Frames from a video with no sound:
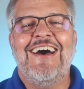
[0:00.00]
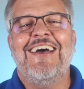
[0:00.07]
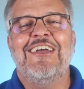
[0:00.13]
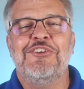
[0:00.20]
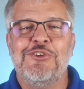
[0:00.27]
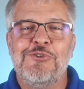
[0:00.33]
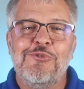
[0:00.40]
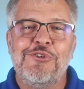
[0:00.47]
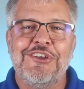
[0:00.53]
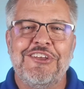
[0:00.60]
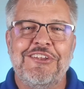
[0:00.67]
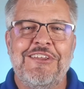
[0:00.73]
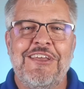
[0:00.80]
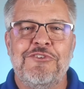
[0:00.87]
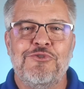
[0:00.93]
Hi, do you want to
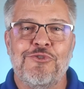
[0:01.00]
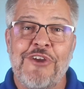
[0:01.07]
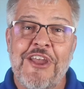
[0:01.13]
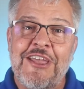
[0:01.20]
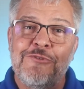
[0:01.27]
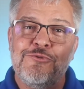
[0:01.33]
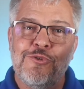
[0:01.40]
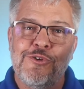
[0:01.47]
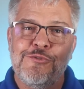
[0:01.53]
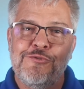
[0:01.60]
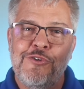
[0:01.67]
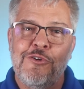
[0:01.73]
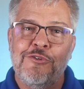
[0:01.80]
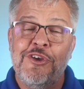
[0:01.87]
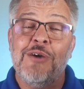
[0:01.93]
connect your Android
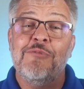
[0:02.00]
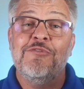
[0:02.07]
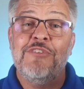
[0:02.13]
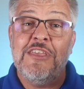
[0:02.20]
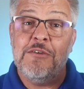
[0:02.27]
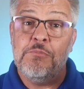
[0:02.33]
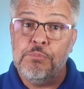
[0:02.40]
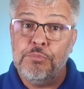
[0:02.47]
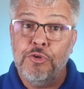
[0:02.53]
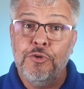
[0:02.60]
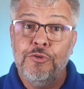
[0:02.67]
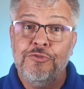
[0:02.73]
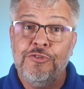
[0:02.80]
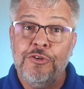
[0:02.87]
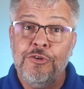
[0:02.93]
phone up via
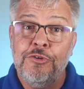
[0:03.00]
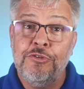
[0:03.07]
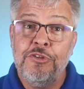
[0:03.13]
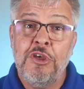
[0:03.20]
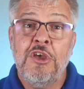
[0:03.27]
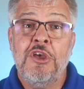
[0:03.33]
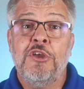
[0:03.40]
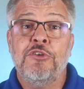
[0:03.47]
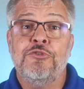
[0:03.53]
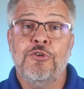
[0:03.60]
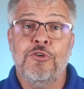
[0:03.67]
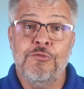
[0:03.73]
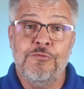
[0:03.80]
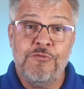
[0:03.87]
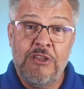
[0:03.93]
Bluetooth
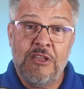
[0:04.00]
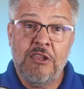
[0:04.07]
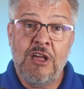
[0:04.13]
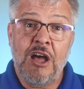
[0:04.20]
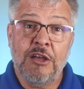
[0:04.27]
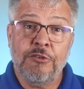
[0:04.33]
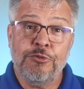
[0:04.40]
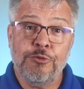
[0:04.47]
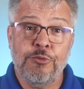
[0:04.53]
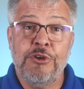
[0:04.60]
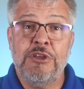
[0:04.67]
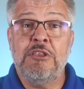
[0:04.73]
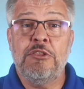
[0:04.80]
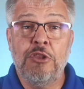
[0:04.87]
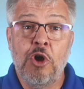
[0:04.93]
to a vLoc
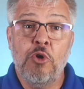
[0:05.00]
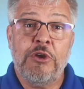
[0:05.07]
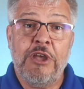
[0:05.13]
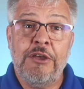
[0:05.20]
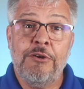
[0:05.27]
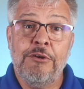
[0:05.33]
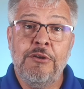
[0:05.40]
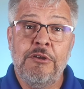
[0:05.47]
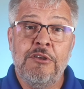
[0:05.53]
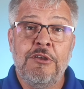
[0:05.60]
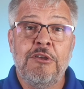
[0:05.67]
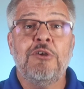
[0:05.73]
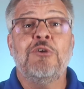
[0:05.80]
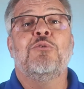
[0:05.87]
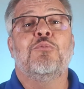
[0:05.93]
three locator?
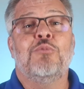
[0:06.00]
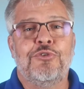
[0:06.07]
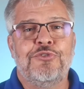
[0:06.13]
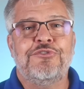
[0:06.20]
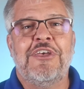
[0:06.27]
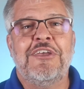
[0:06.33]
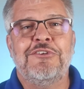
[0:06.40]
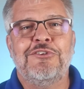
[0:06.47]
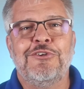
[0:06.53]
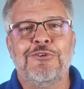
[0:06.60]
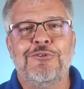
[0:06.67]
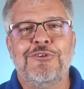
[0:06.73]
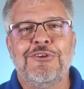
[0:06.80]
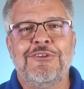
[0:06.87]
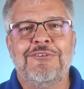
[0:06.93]
Well, stay
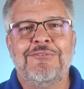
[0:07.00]
tuned.